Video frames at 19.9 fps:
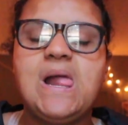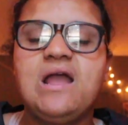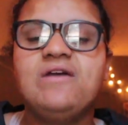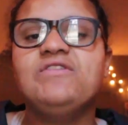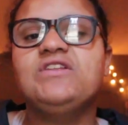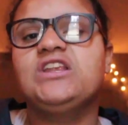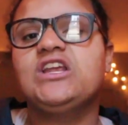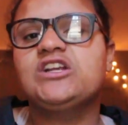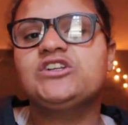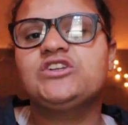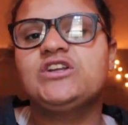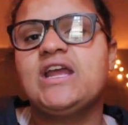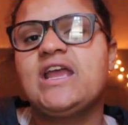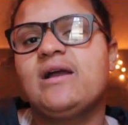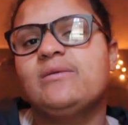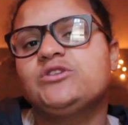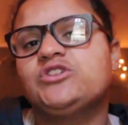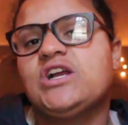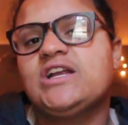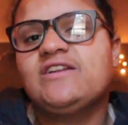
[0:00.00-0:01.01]
And then yesterday
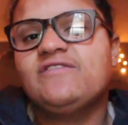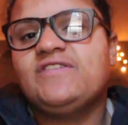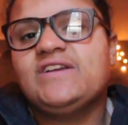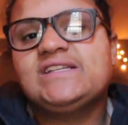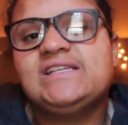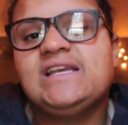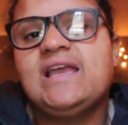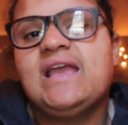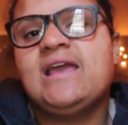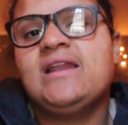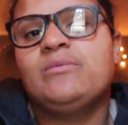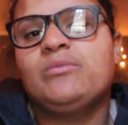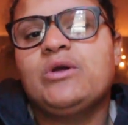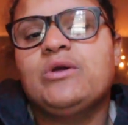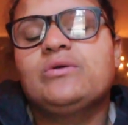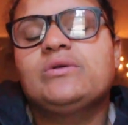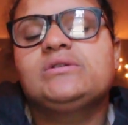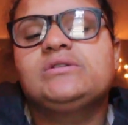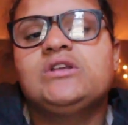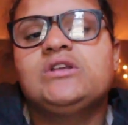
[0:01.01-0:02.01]
I was trying to fix it and it broke,